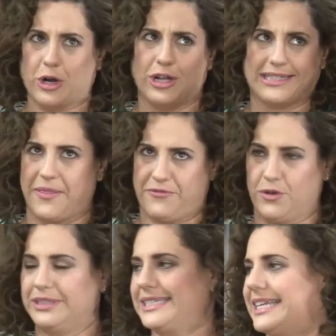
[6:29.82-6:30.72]
girls on the
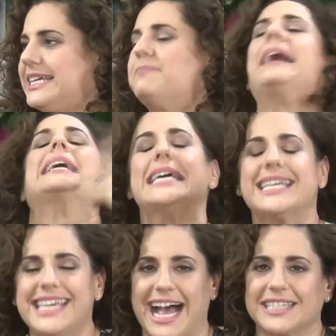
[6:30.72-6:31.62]
phone listening. But
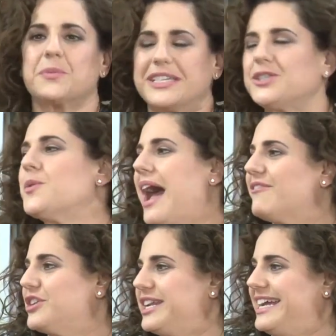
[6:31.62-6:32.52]
yes, we do
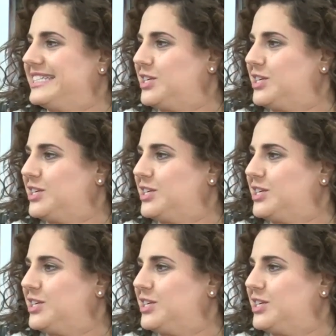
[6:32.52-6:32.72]
have good answers.